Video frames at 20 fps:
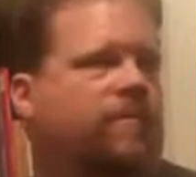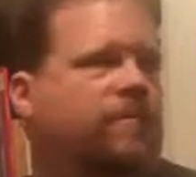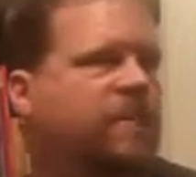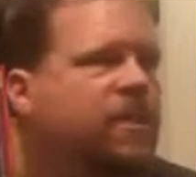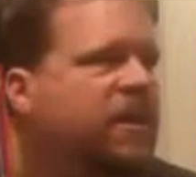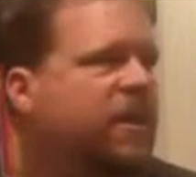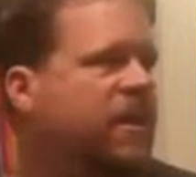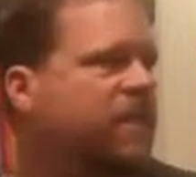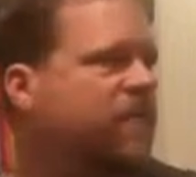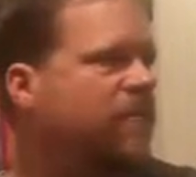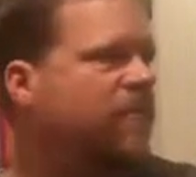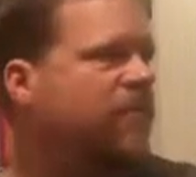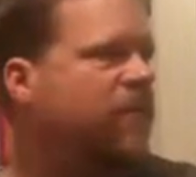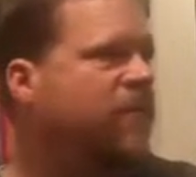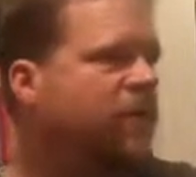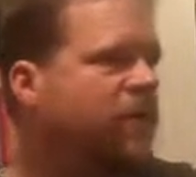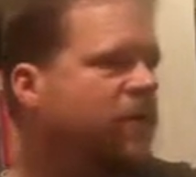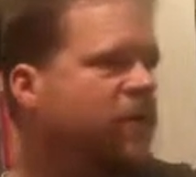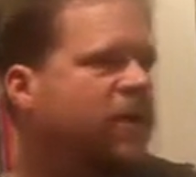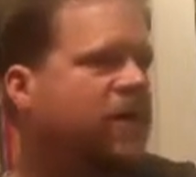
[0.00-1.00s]
him or
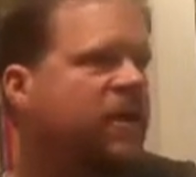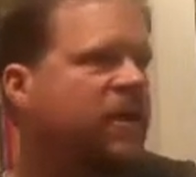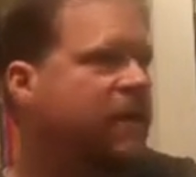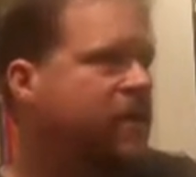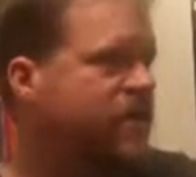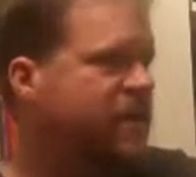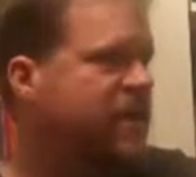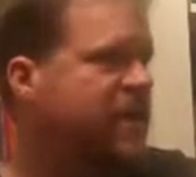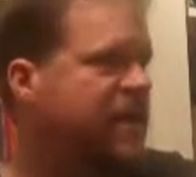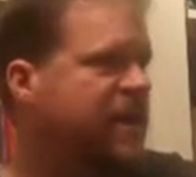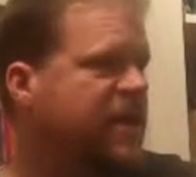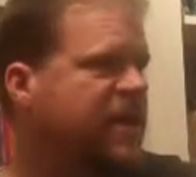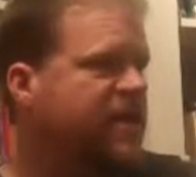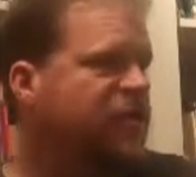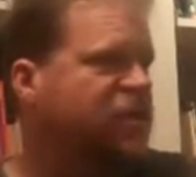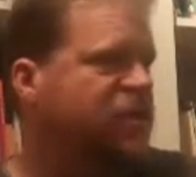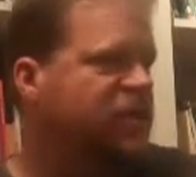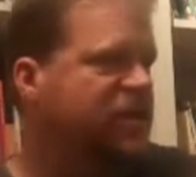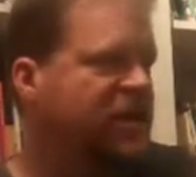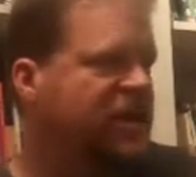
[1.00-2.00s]
her, he,
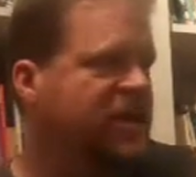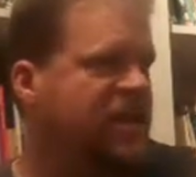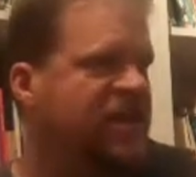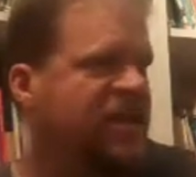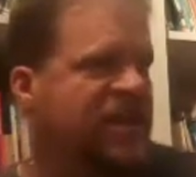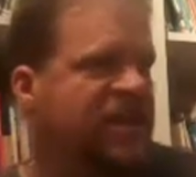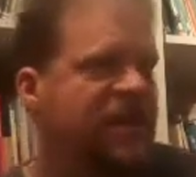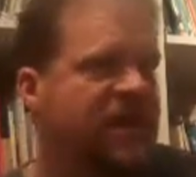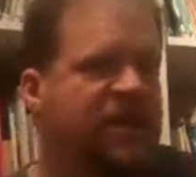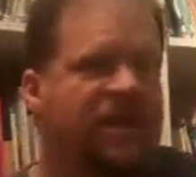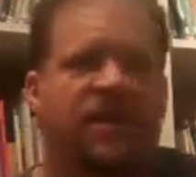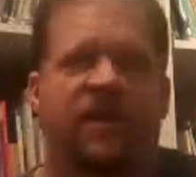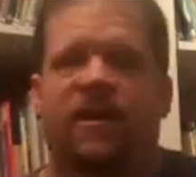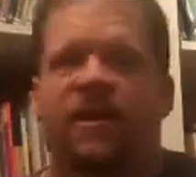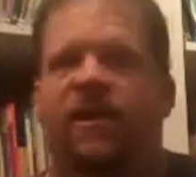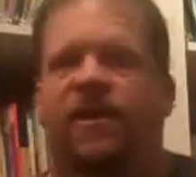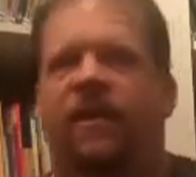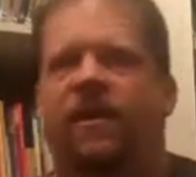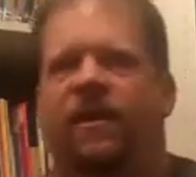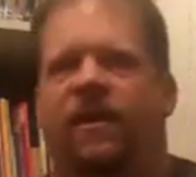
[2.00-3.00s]
she, it,
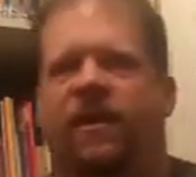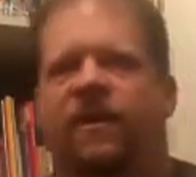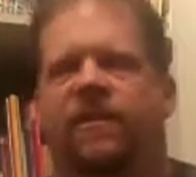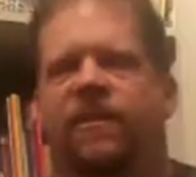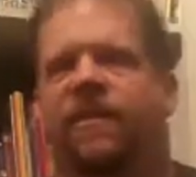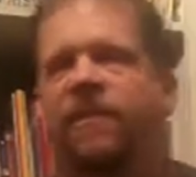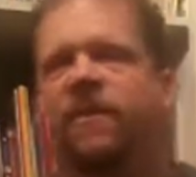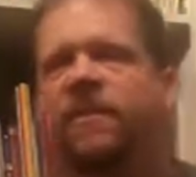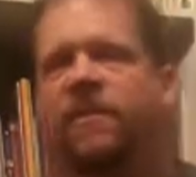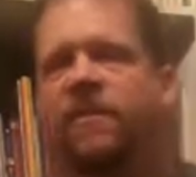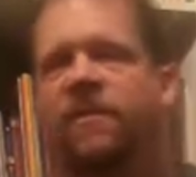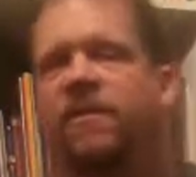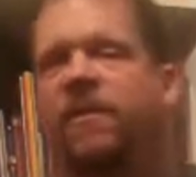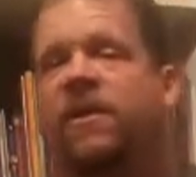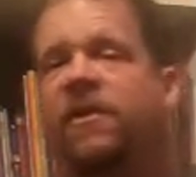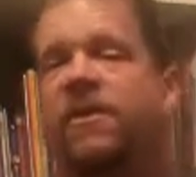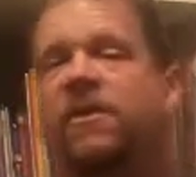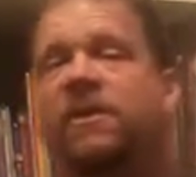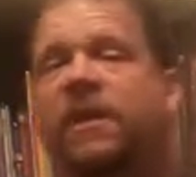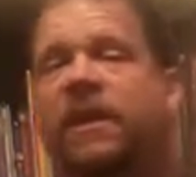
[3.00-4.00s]
and
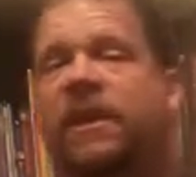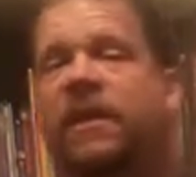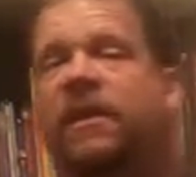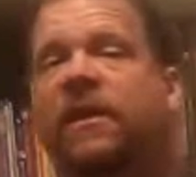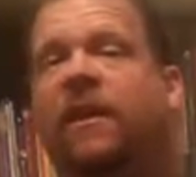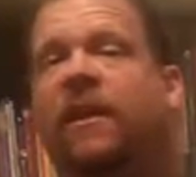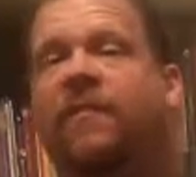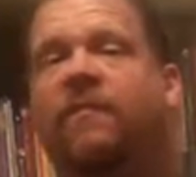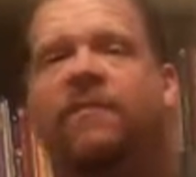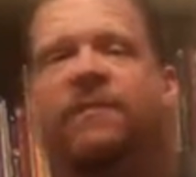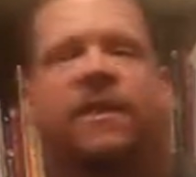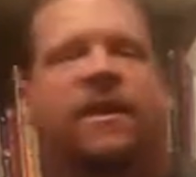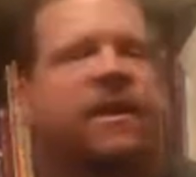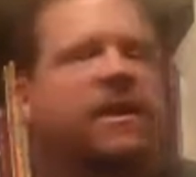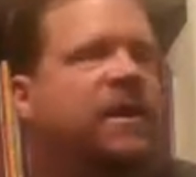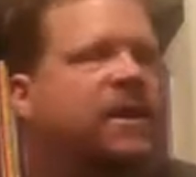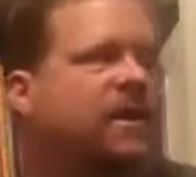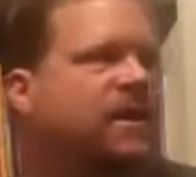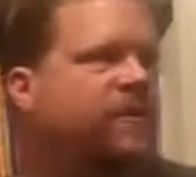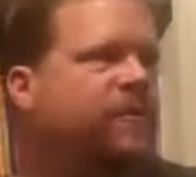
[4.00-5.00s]
he, she, it loves,
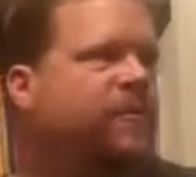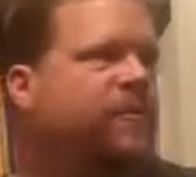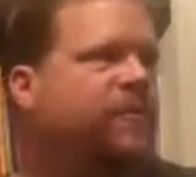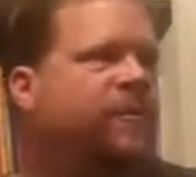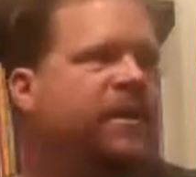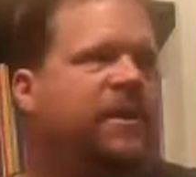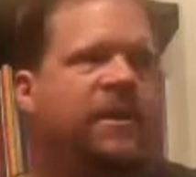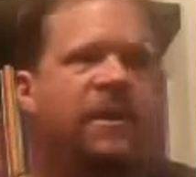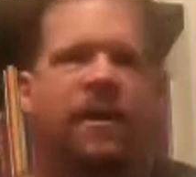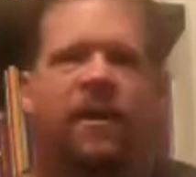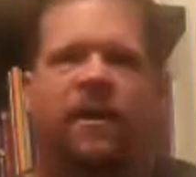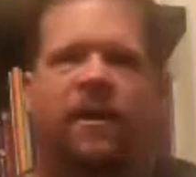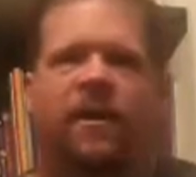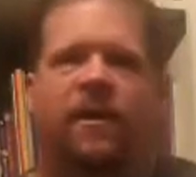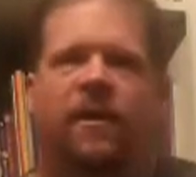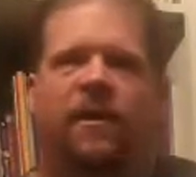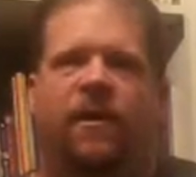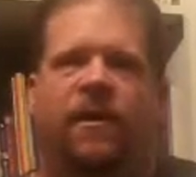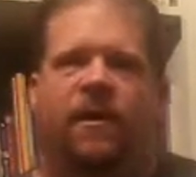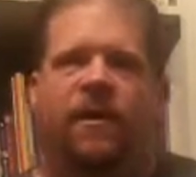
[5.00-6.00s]
it would be
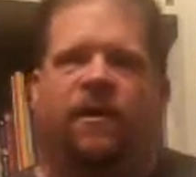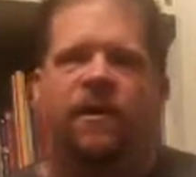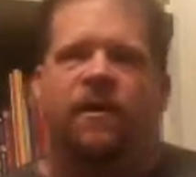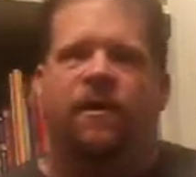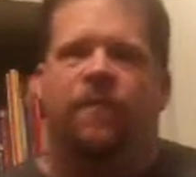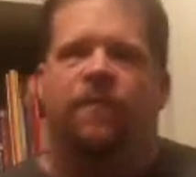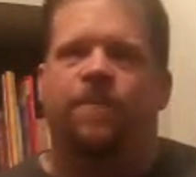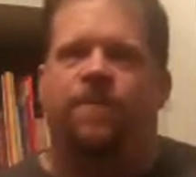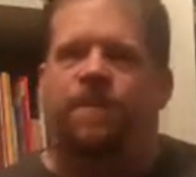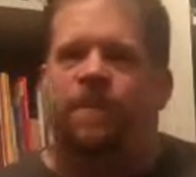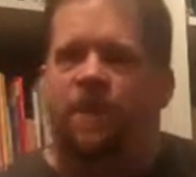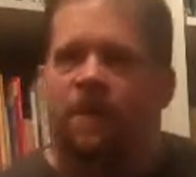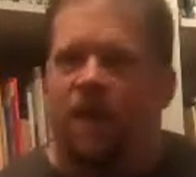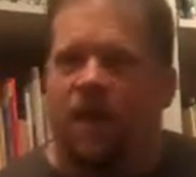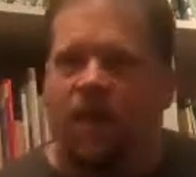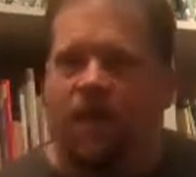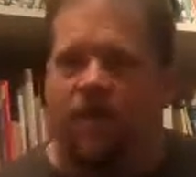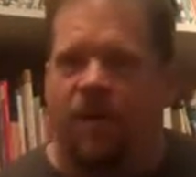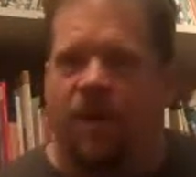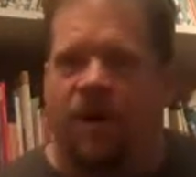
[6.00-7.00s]

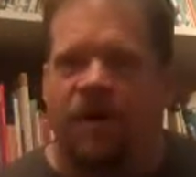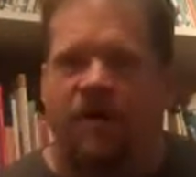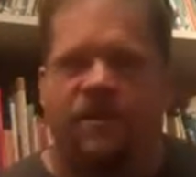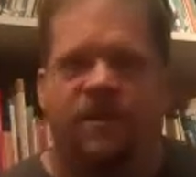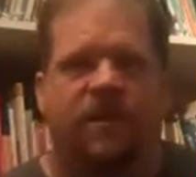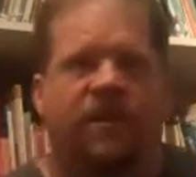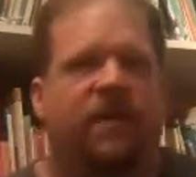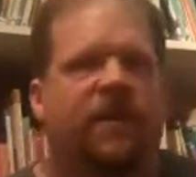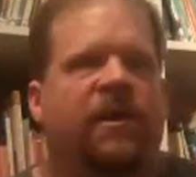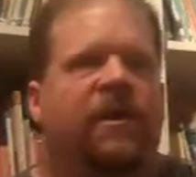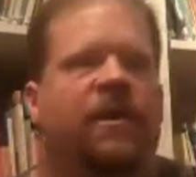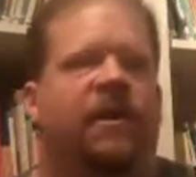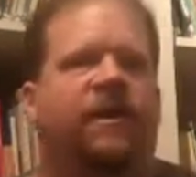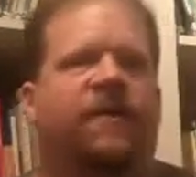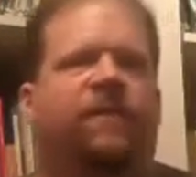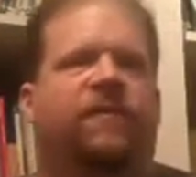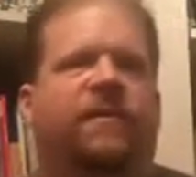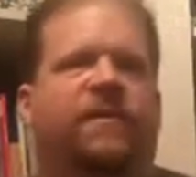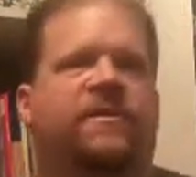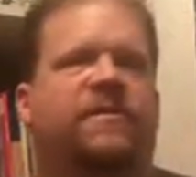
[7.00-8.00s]
amat.
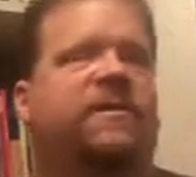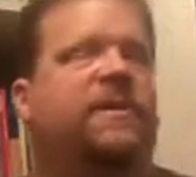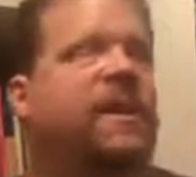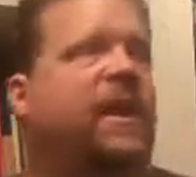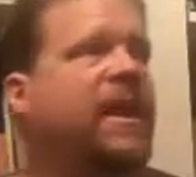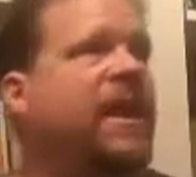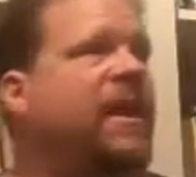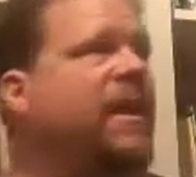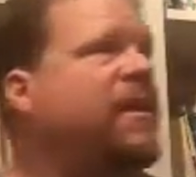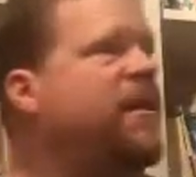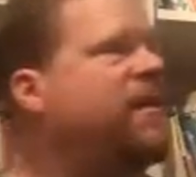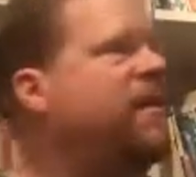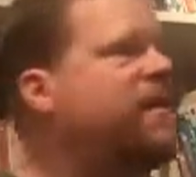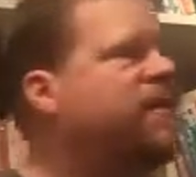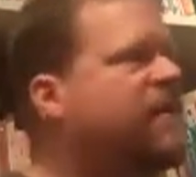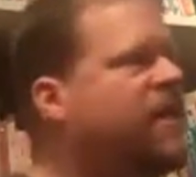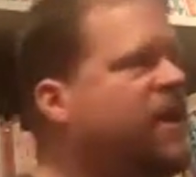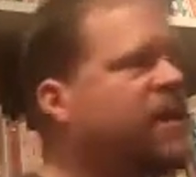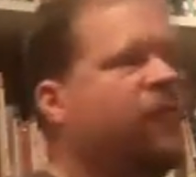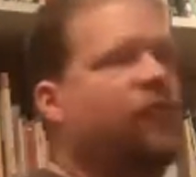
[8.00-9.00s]
If it's they,
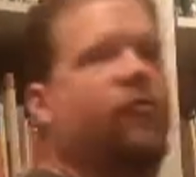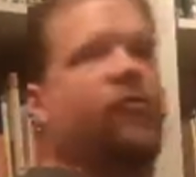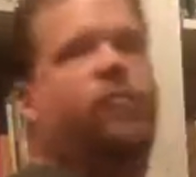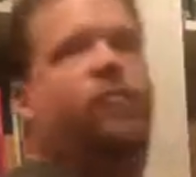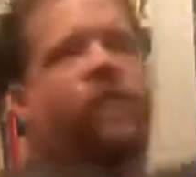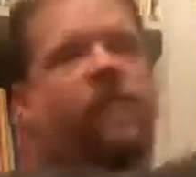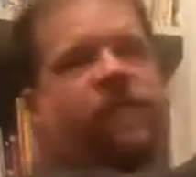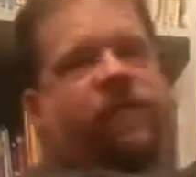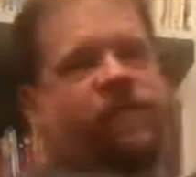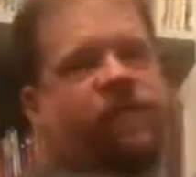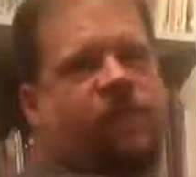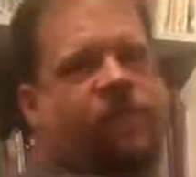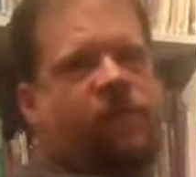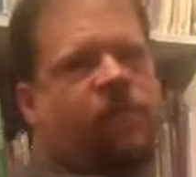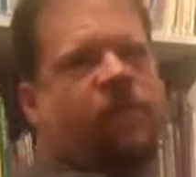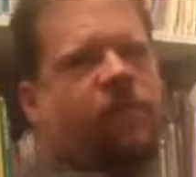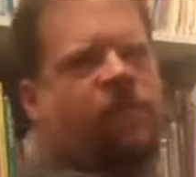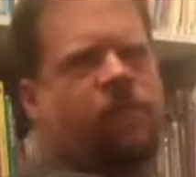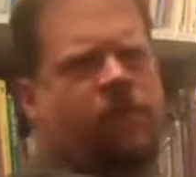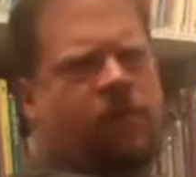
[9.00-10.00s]
that group of,
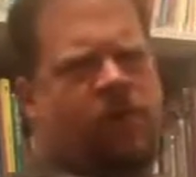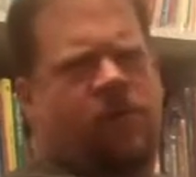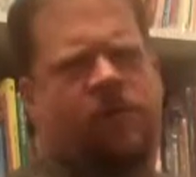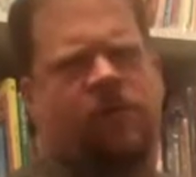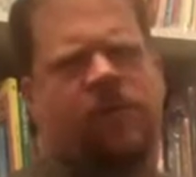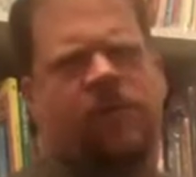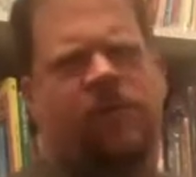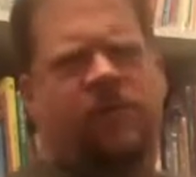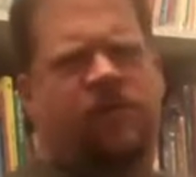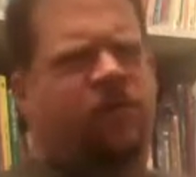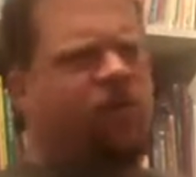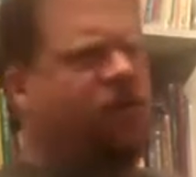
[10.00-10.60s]
the he,